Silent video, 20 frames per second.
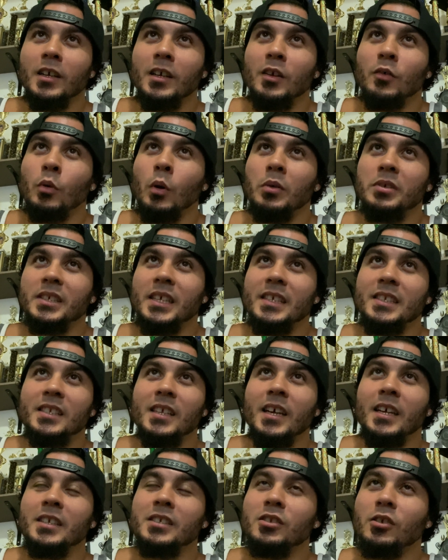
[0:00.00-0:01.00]
what was I
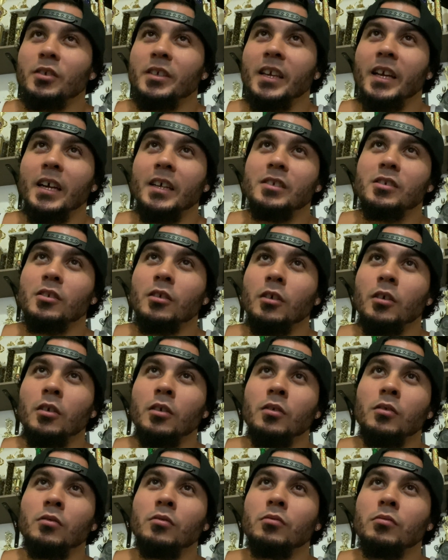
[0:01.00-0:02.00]
saying?
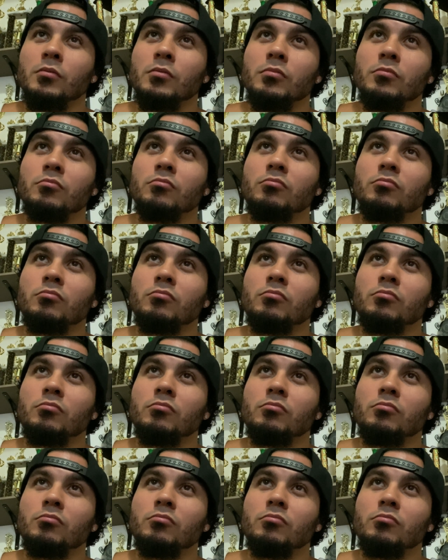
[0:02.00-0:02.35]
So